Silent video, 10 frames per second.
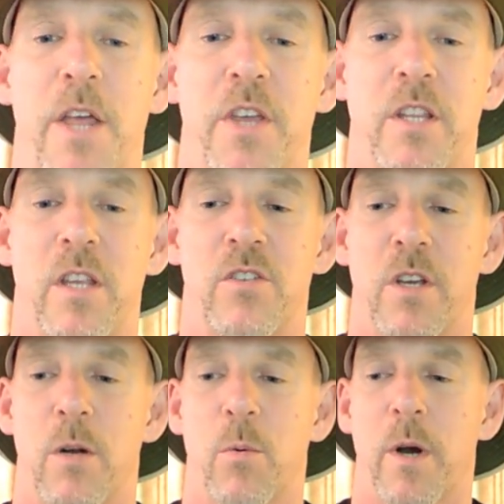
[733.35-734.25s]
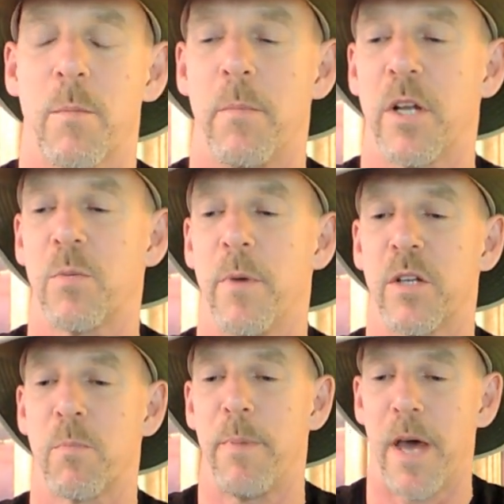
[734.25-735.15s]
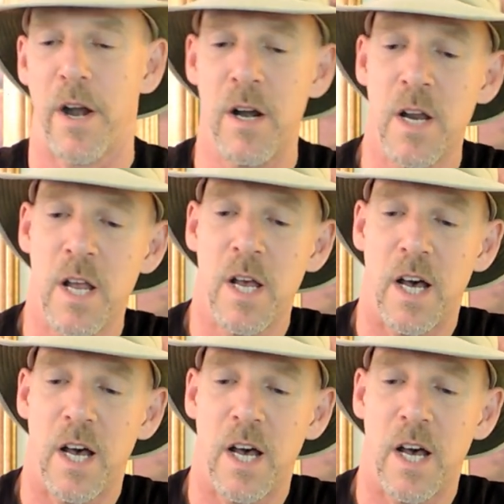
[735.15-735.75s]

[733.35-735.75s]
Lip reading: I think these are going to work much, much better.